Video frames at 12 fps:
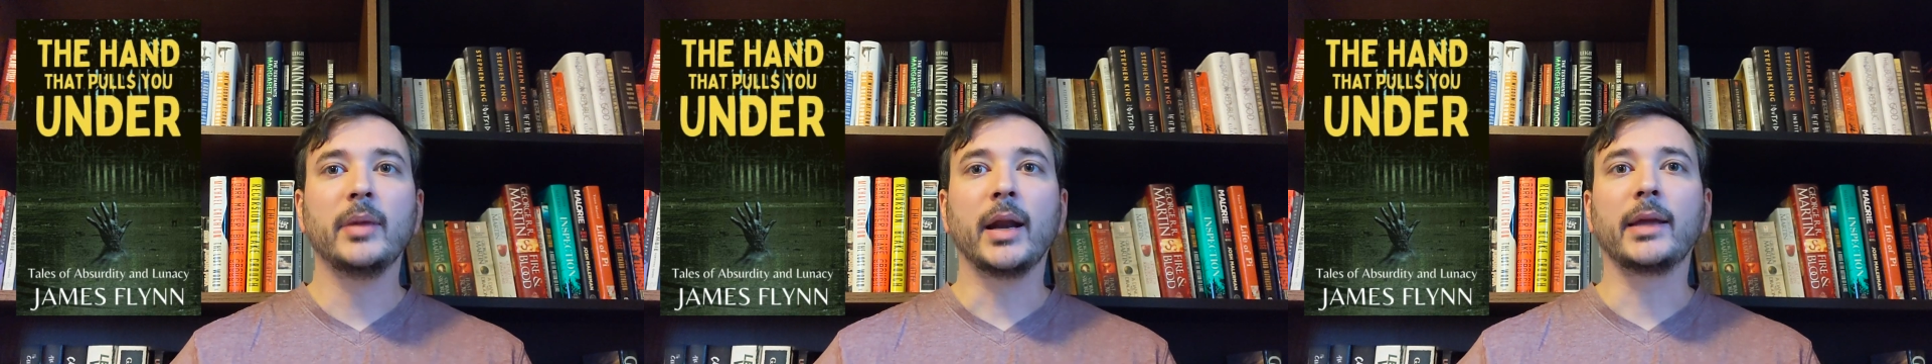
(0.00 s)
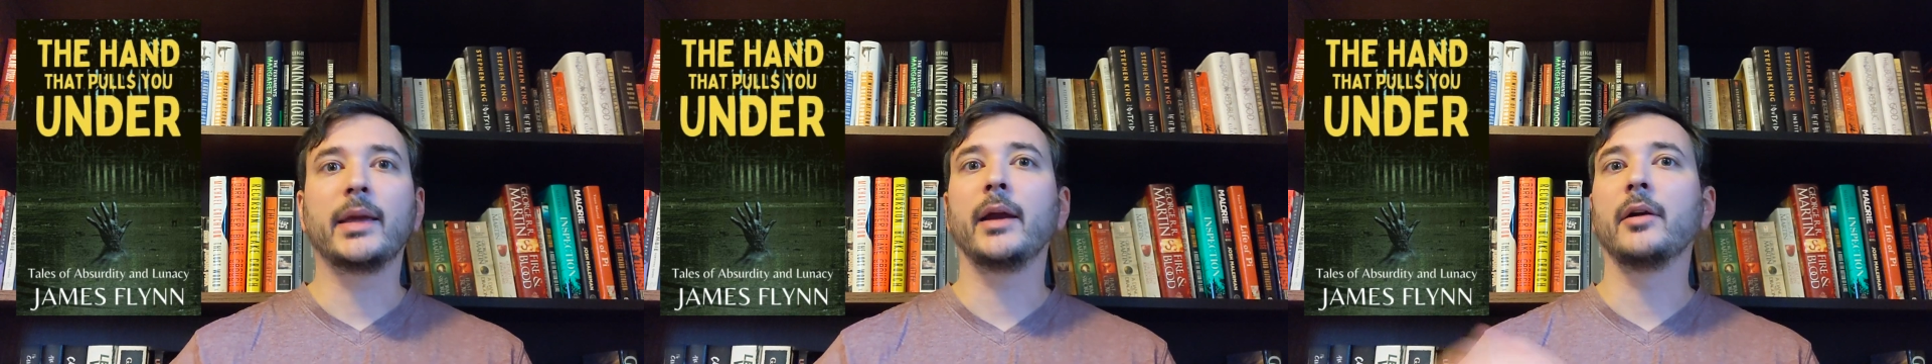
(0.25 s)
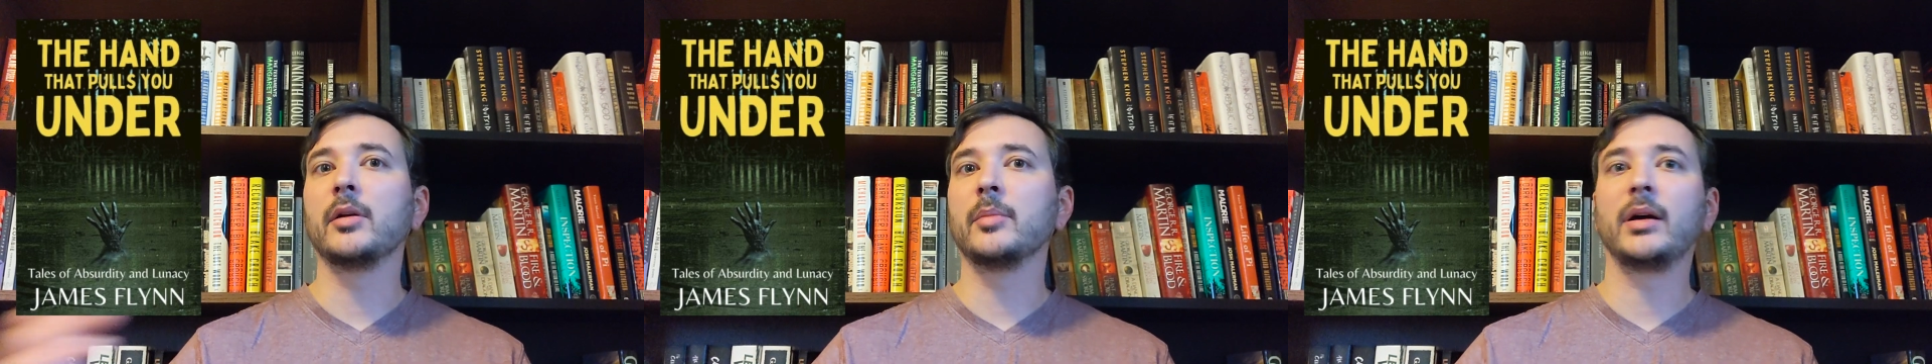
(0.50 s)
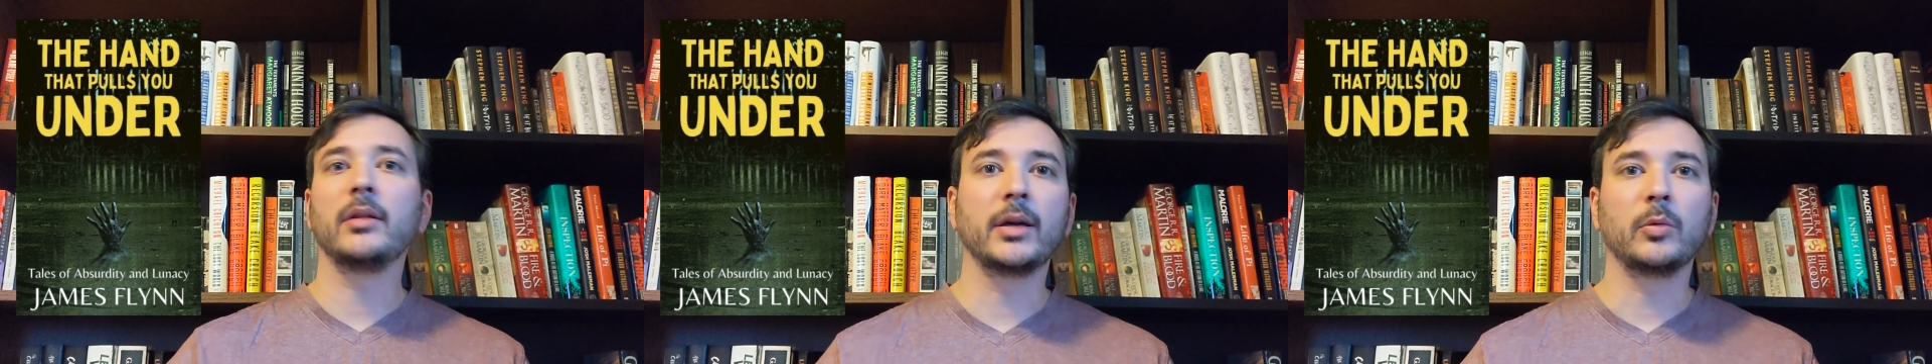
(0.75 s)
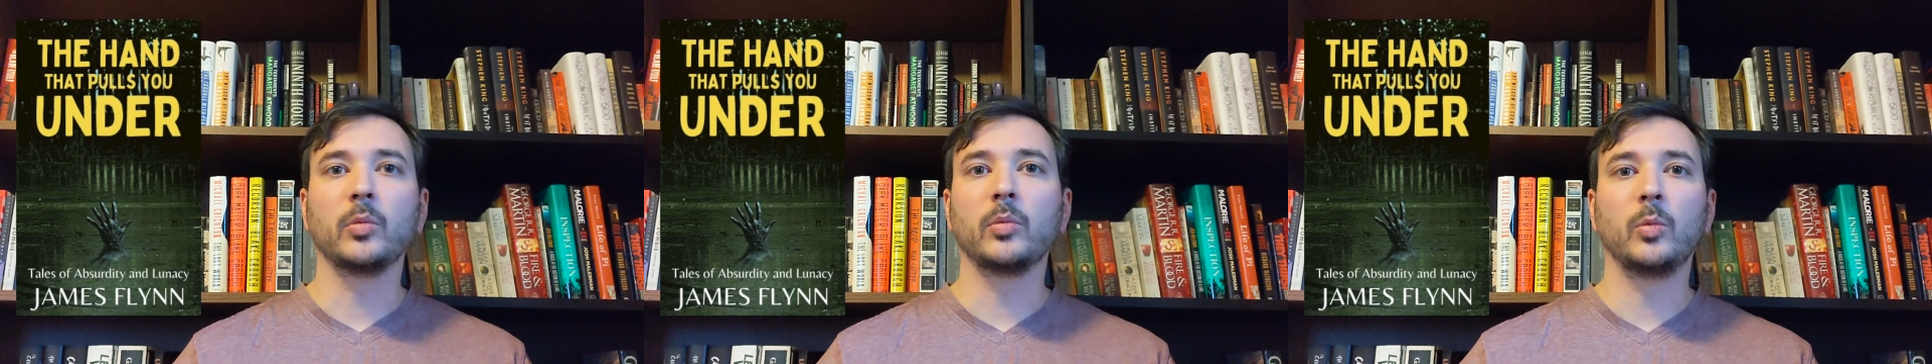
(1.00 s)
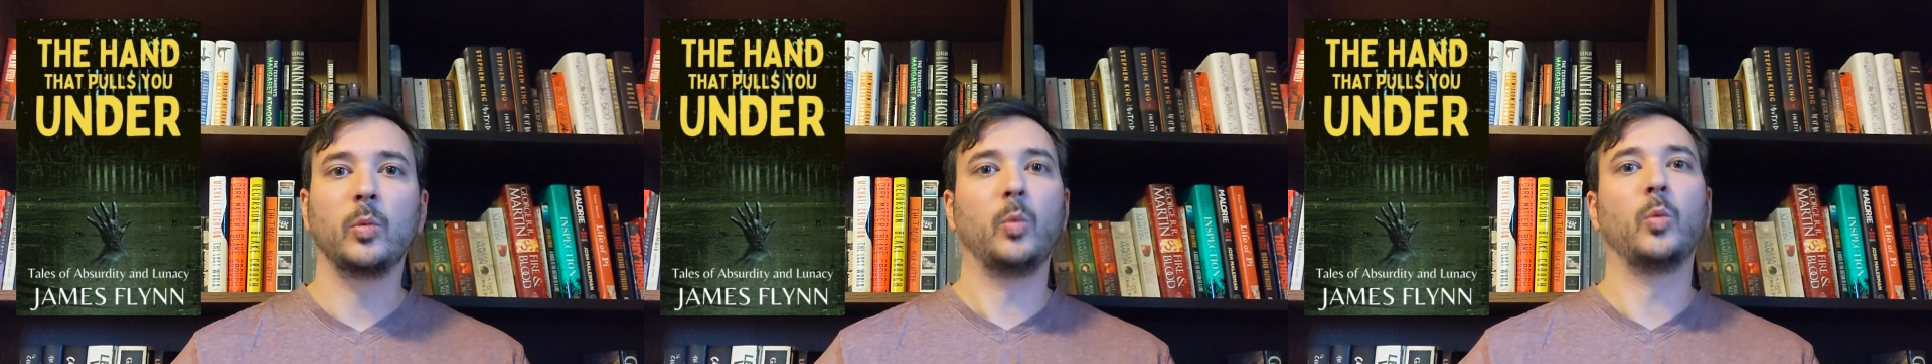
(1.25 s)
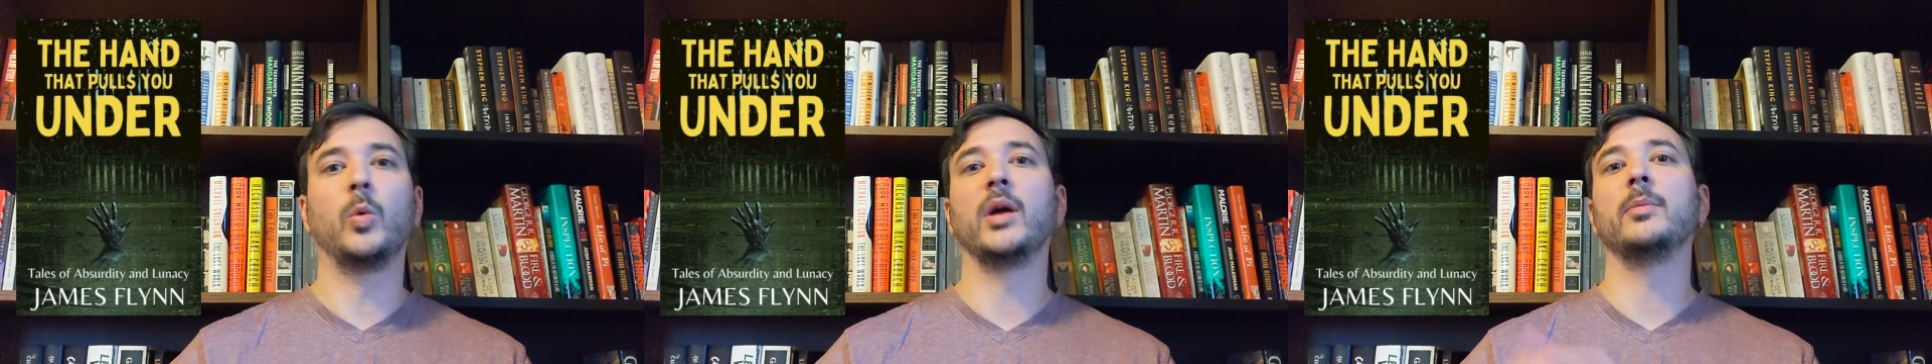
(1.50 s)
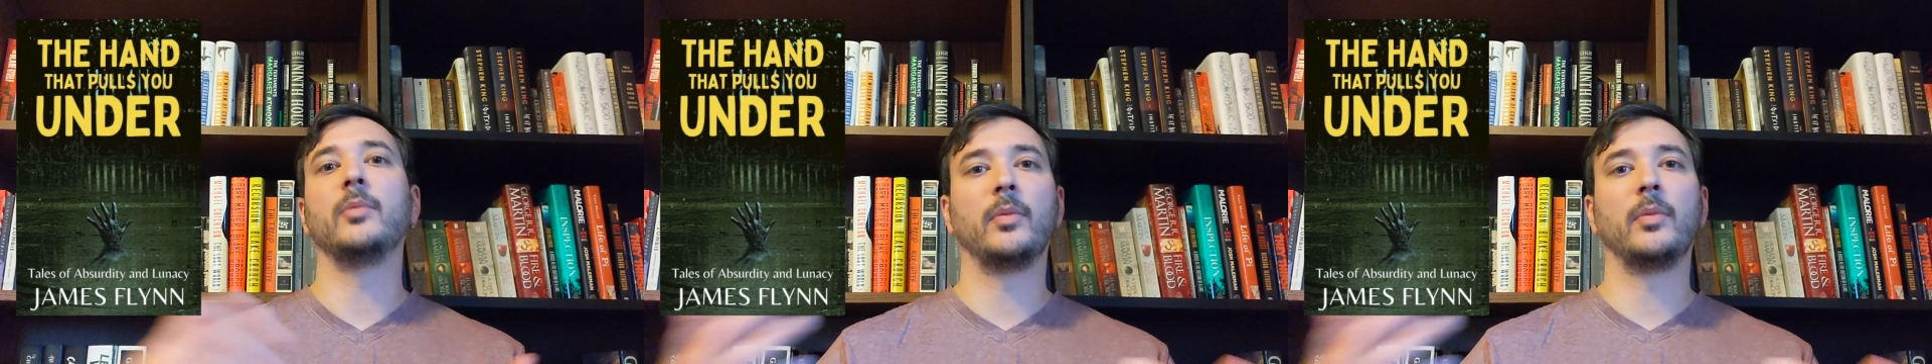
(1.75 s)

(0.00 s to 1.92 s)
and I cared about like what